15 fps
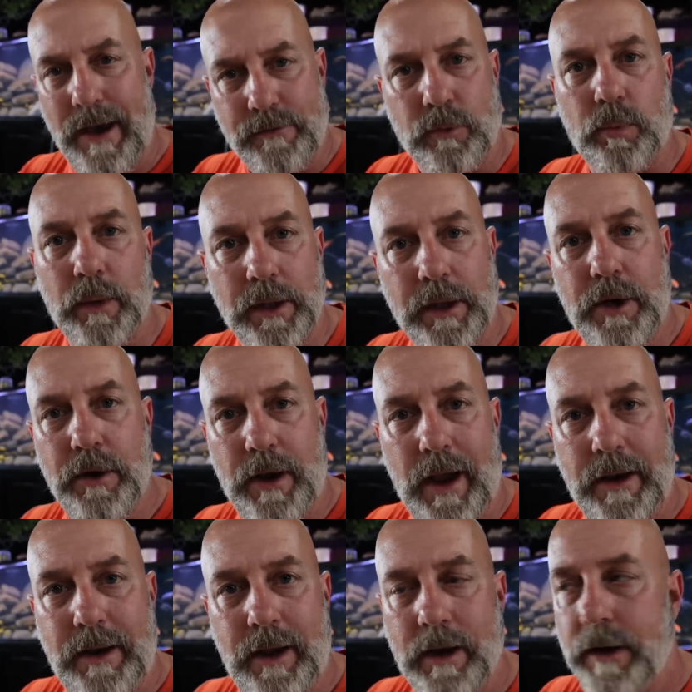have a really good
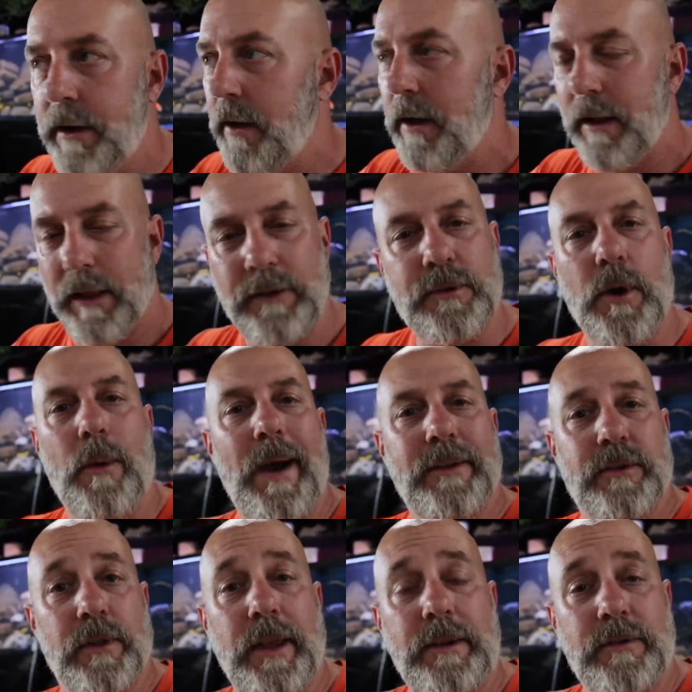idea. Let's go
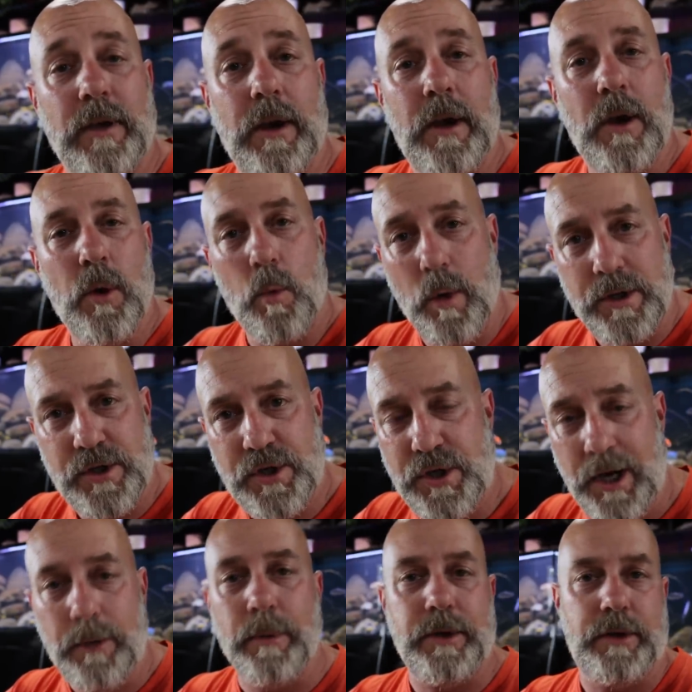ask Lisa what
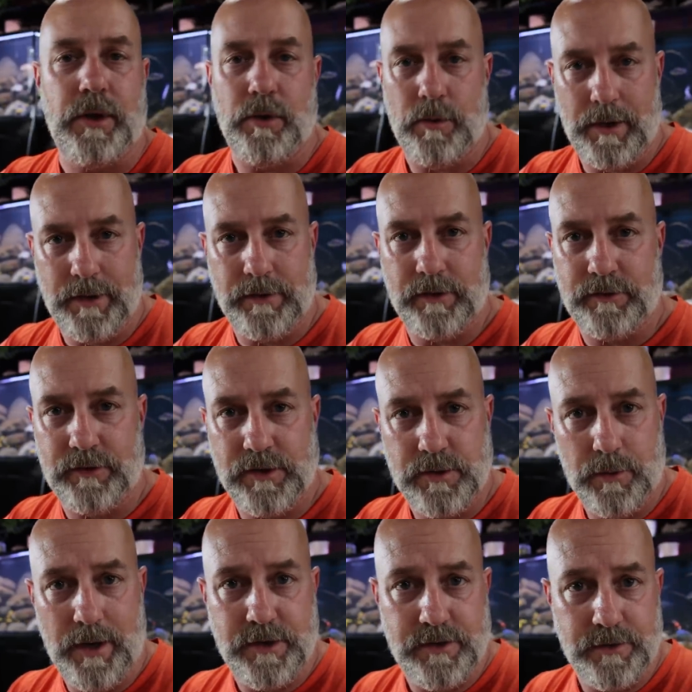she would do in this
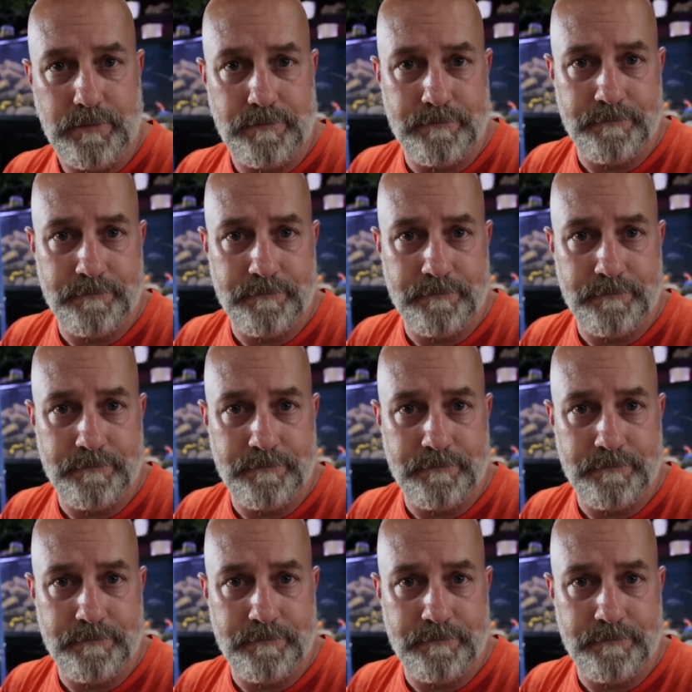situation.